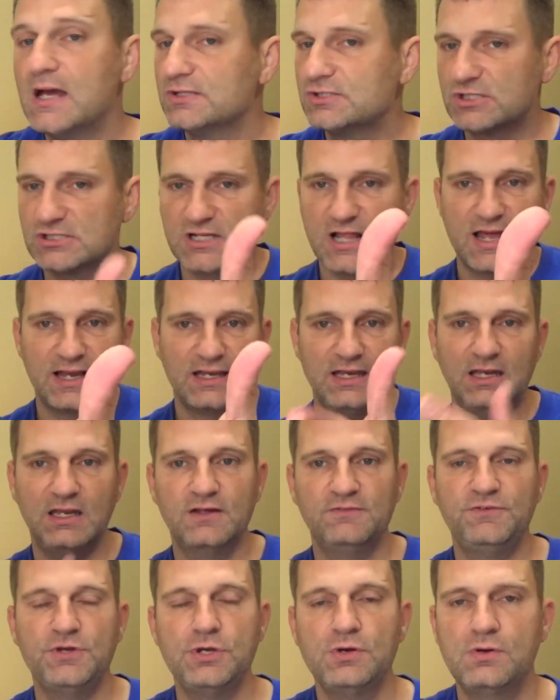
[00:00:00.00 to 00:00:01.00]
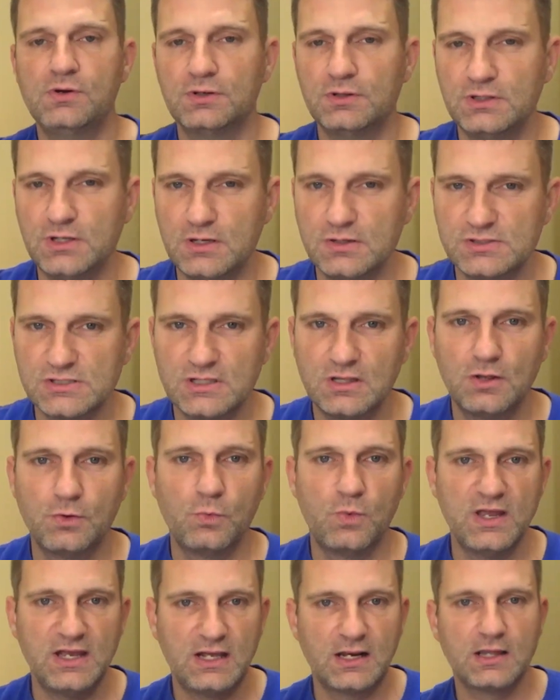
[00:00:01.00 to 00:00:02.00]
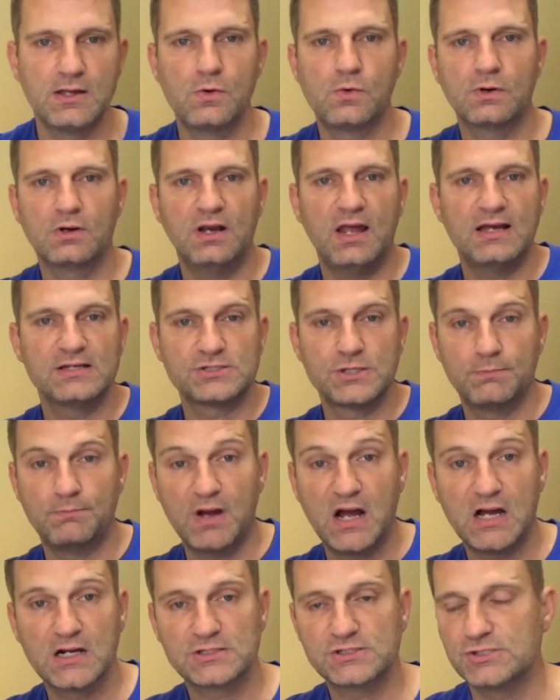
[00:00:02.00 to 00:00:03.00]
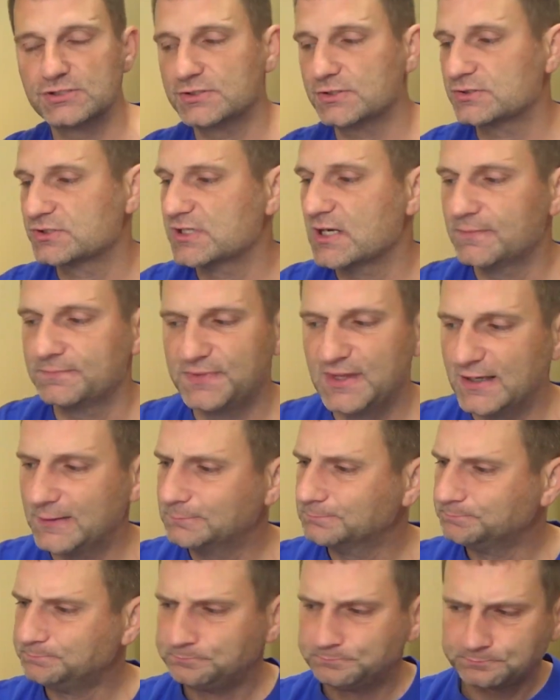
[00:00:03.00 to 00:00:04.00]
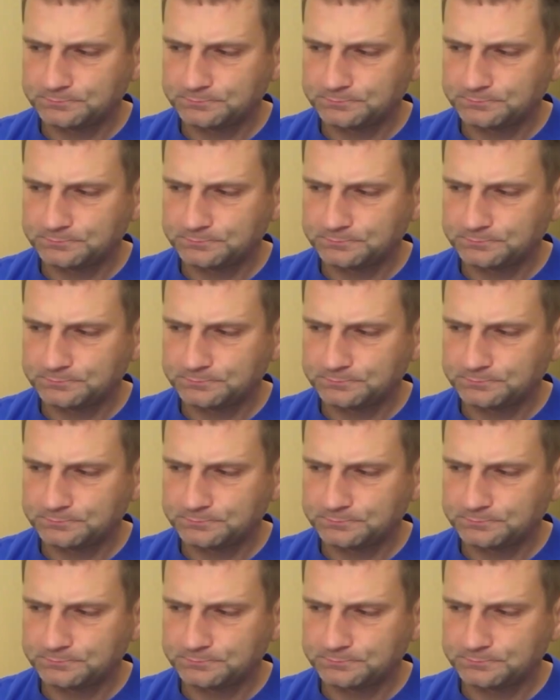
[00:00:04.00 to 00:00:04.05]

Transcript: just like any of you who are using the weekly organizer boxes or something.